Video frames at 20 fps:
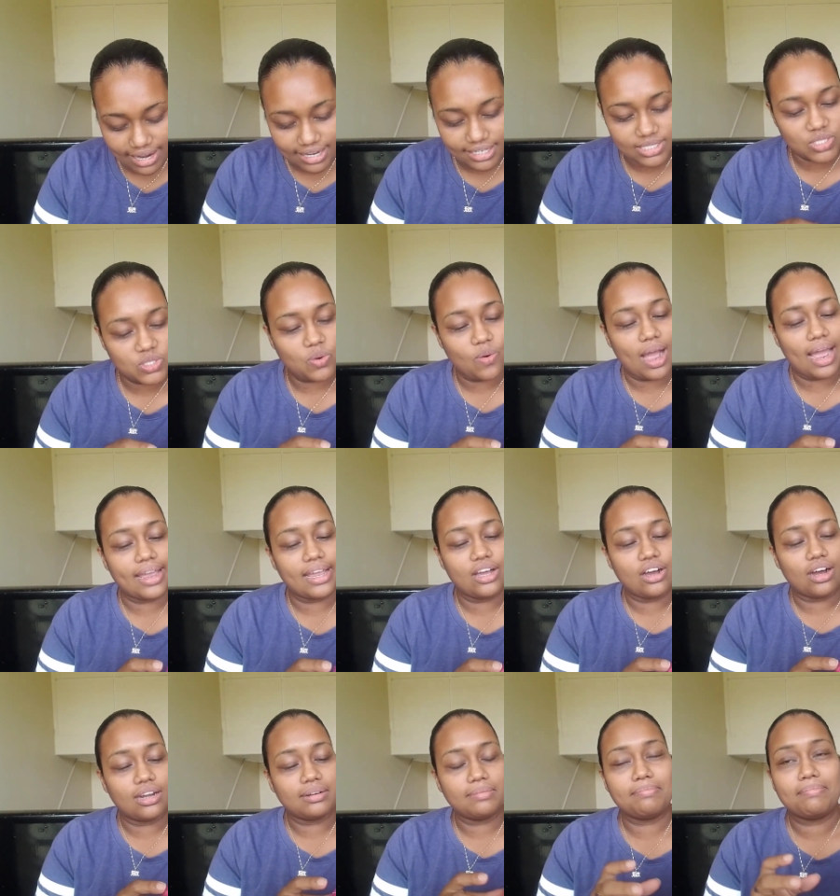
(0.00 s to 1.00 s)
all right so i
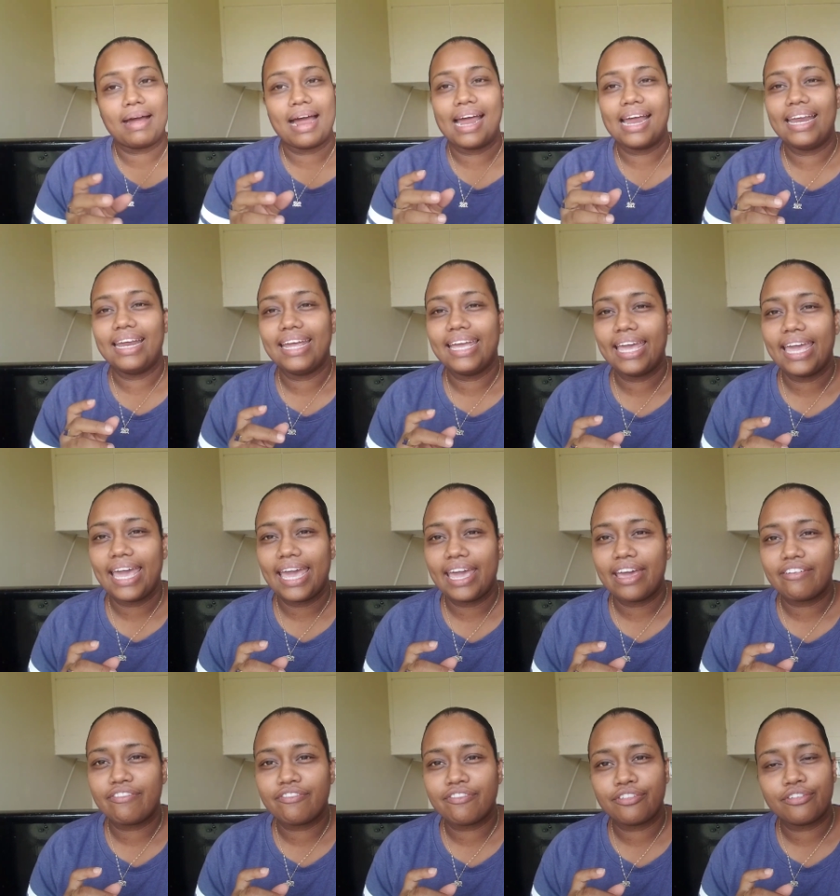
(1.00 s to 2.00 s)
got my
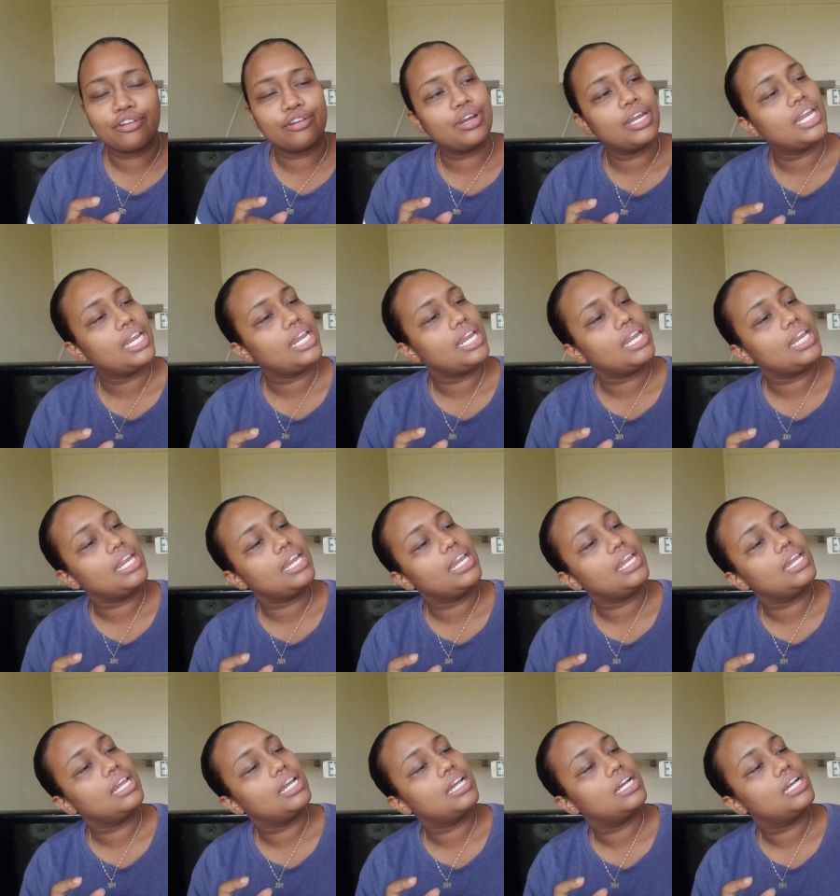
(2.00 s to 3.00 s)
carefree
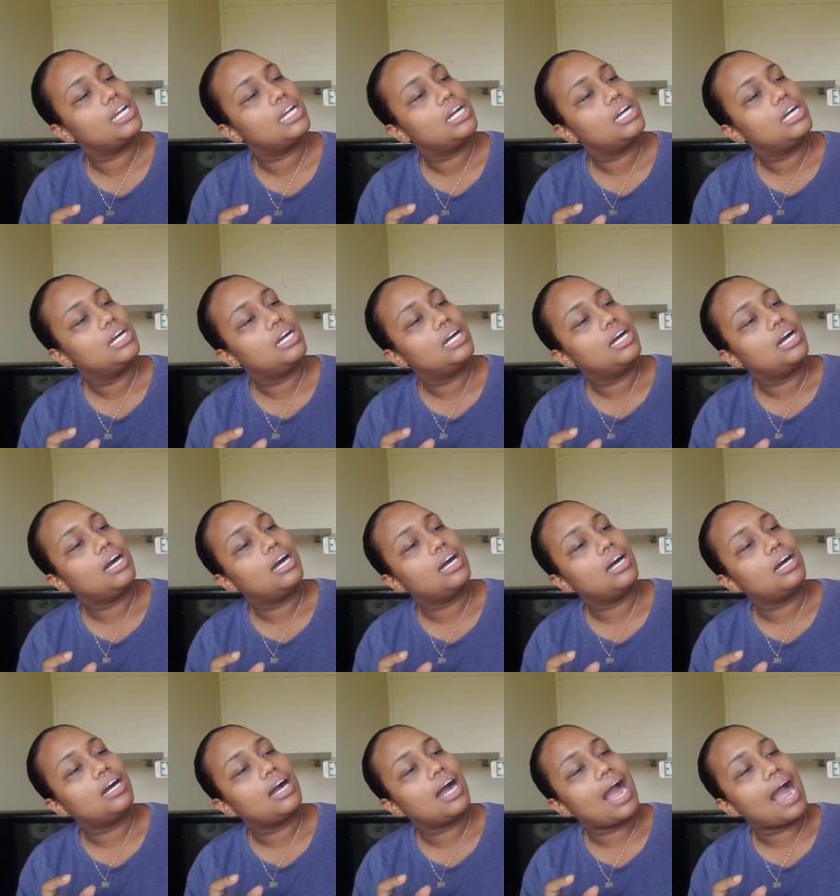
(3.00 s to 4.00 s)

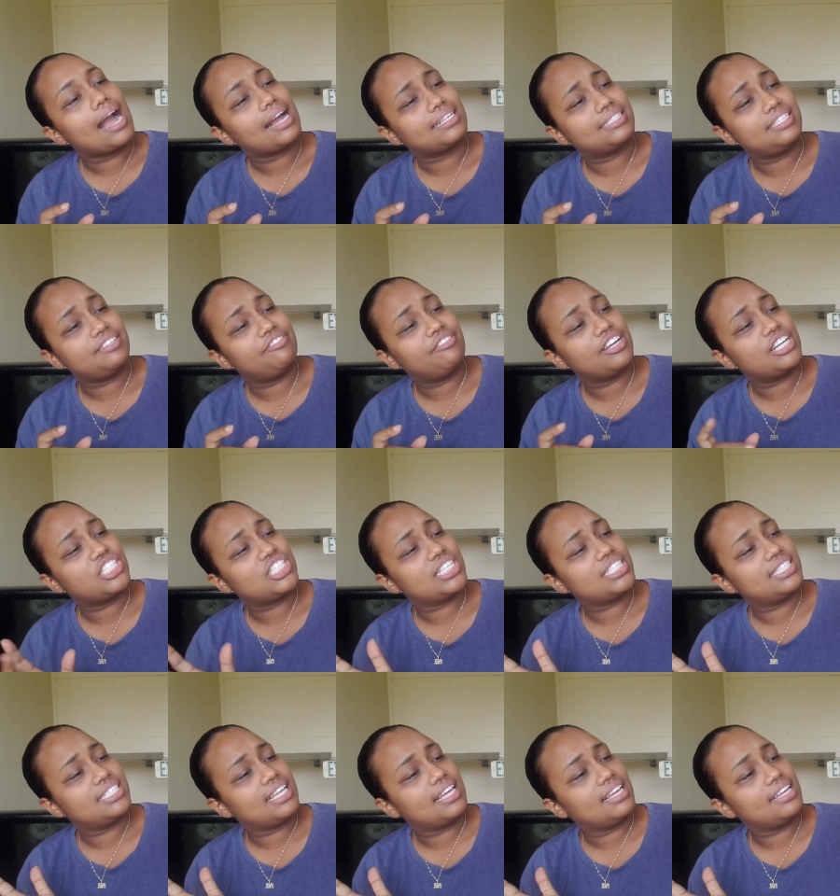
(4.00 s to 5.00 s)
uh,
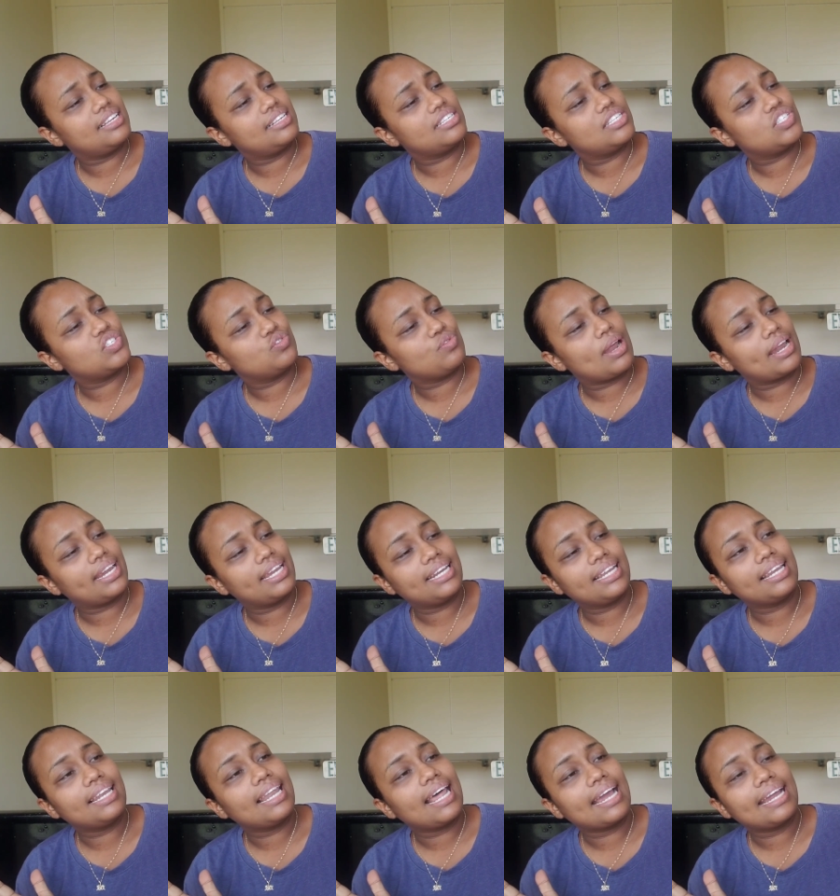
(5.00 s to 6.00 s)
Actifresh it says,
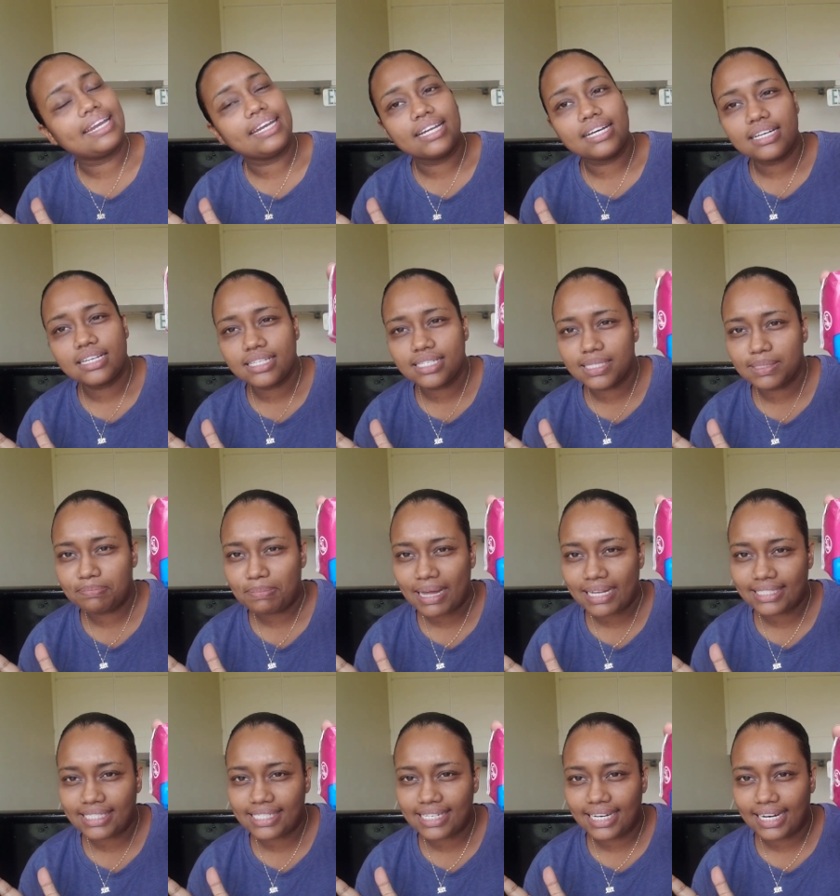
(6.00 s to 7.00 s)
regular liners,
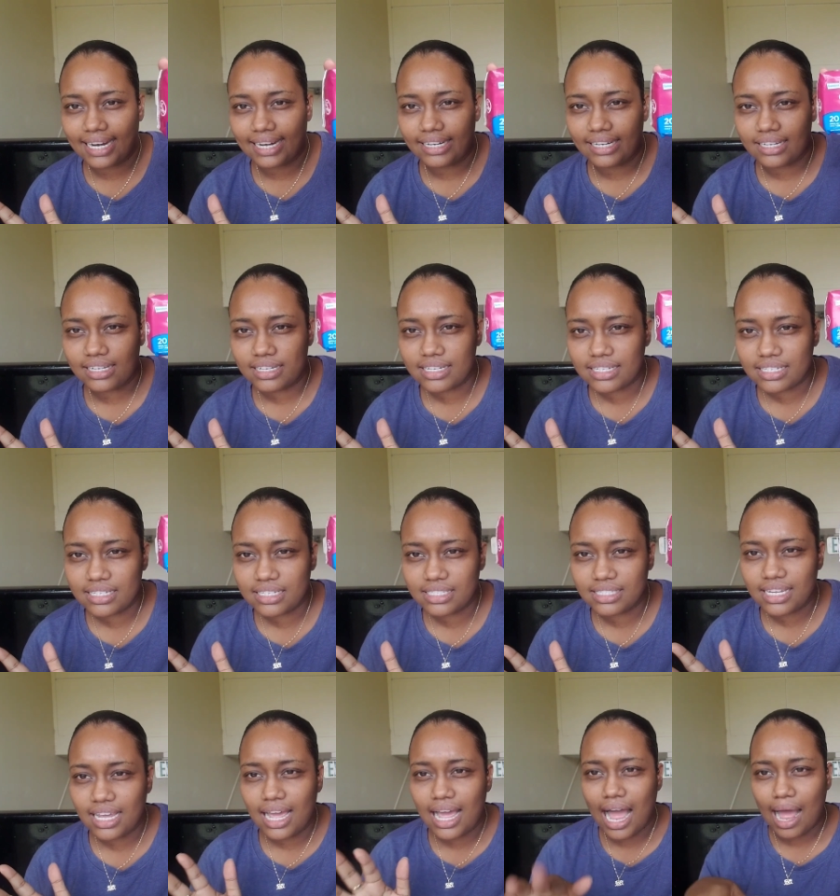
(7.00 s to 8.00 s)
panty
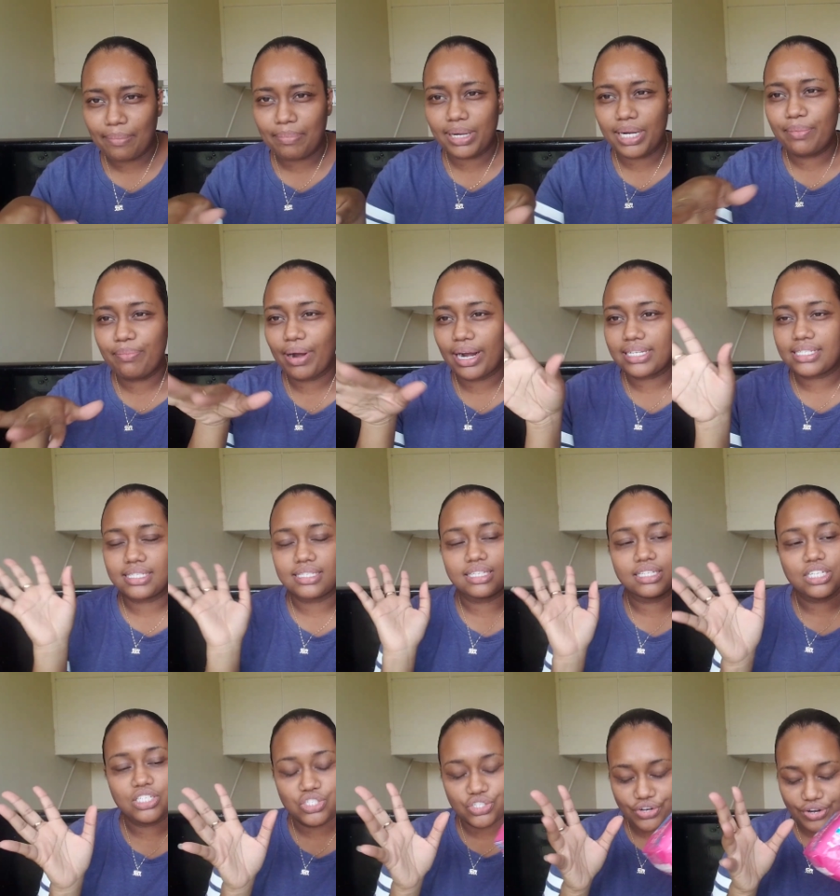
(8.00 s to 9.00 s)
liners. I'll put the
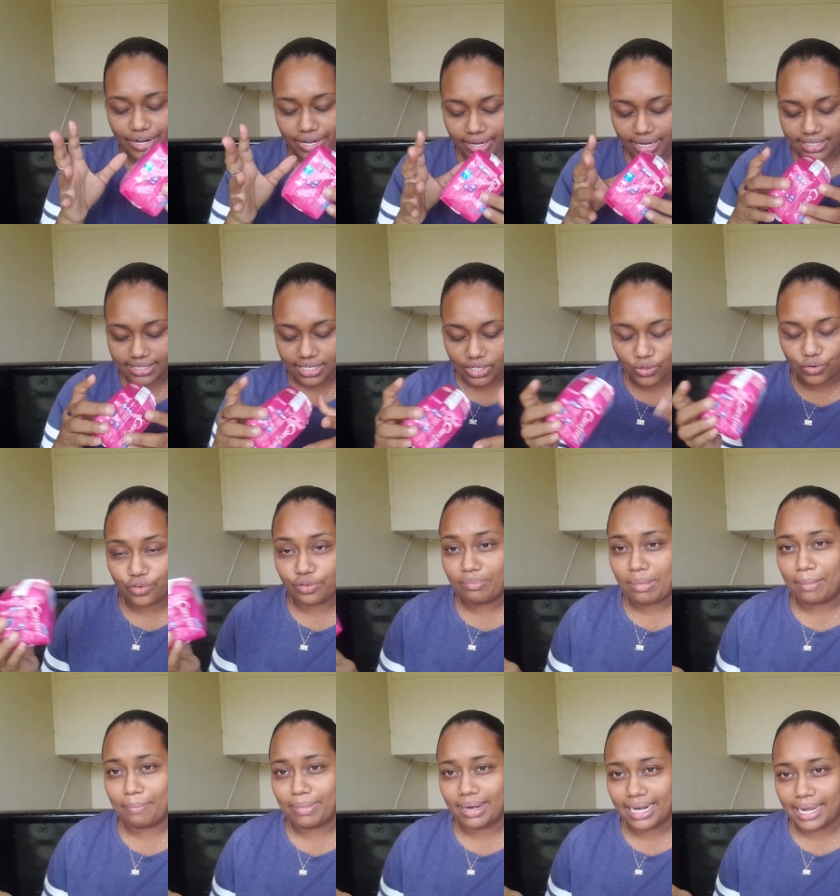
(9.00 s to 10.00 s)
prices on the screen because I don't
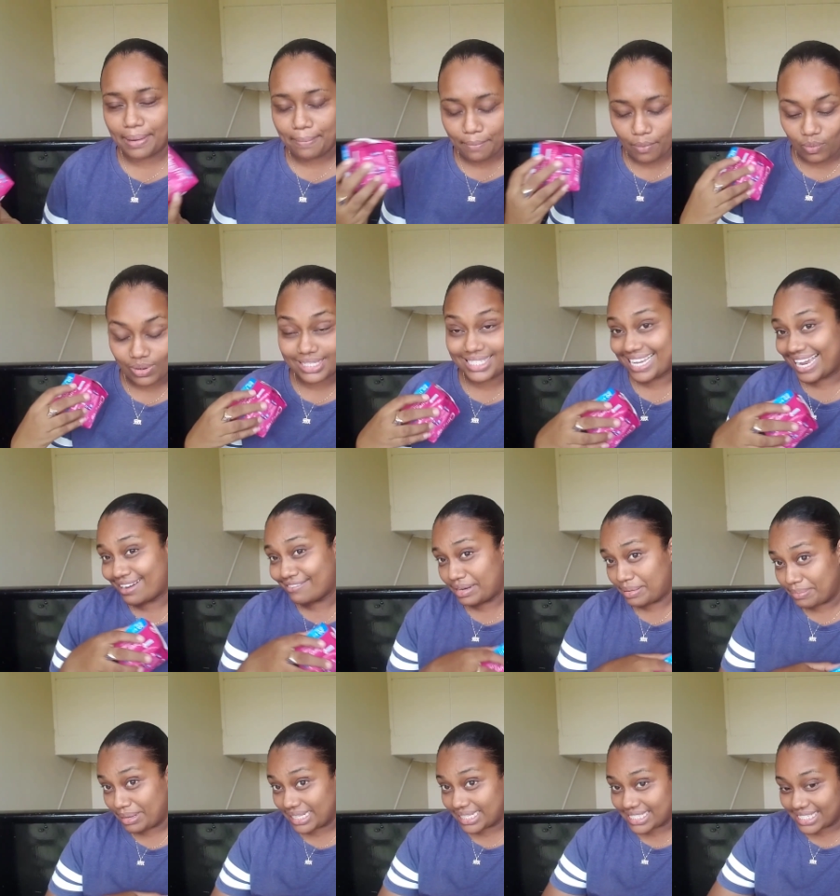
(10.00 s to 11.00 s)
remember them. Once I
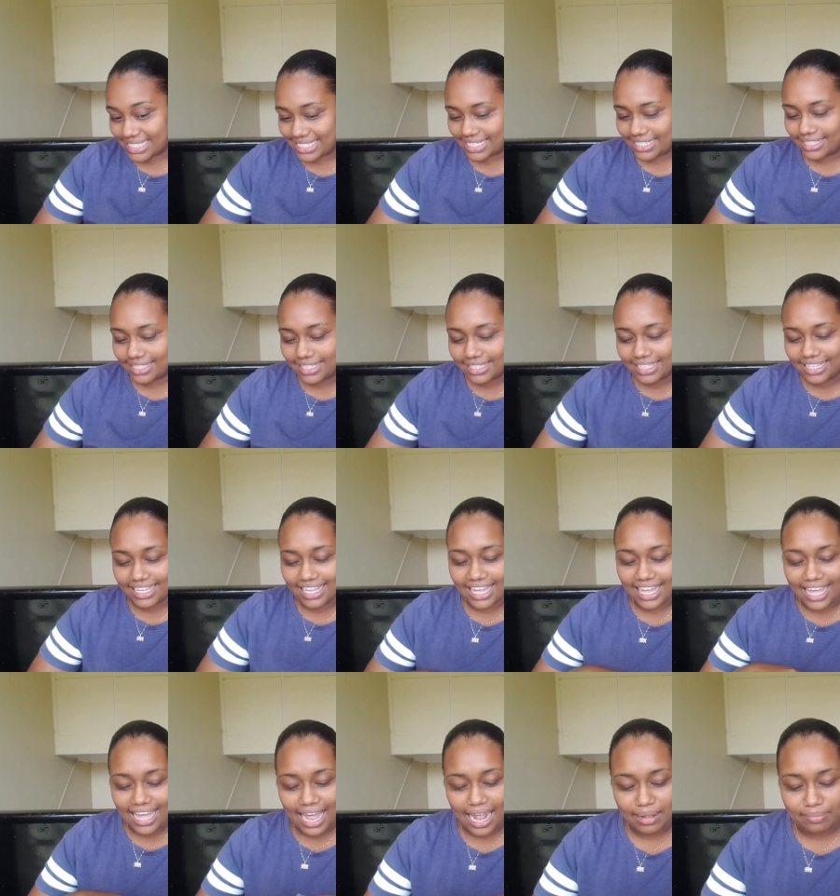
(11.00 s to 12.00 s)
have the bills still,
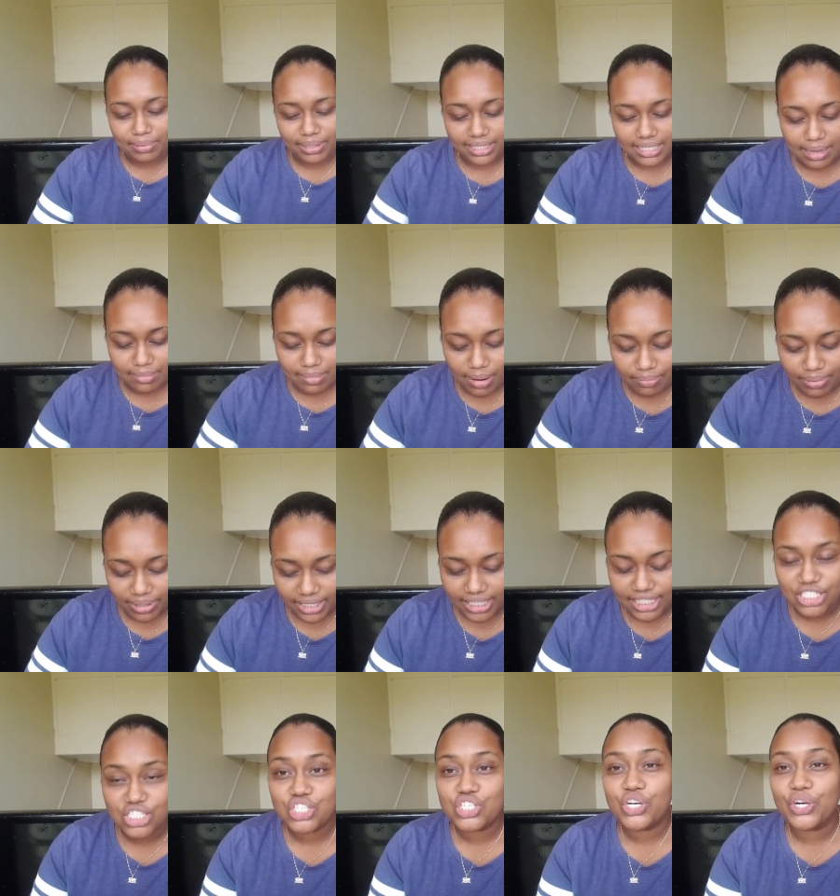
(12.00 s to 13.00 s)
I'll put them up
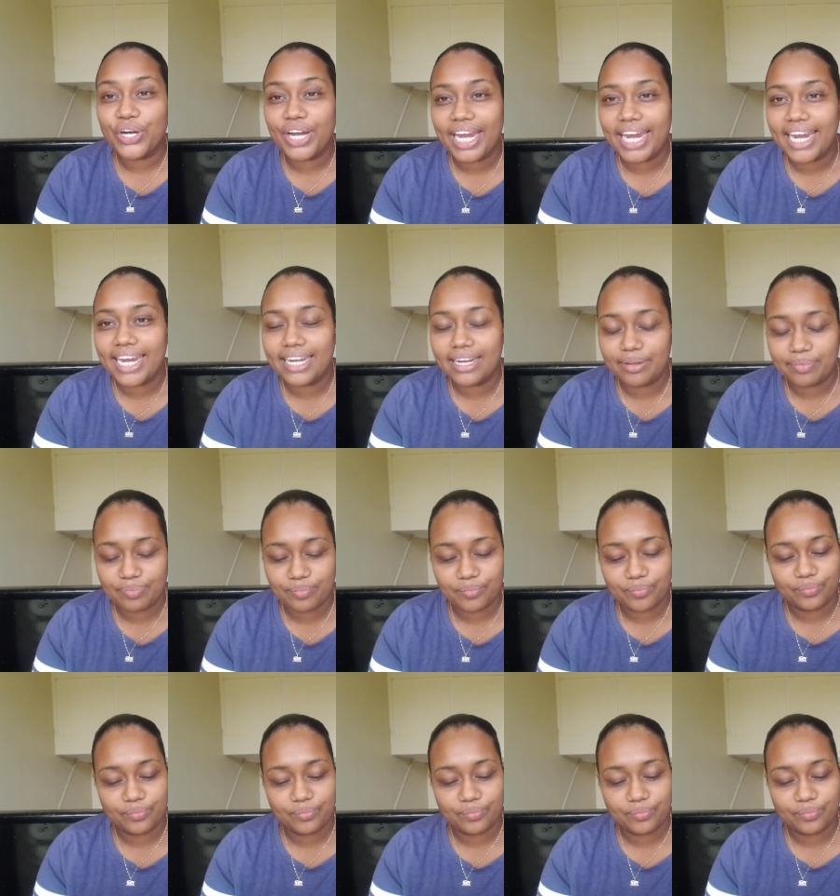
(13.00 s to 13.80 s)
on the screen.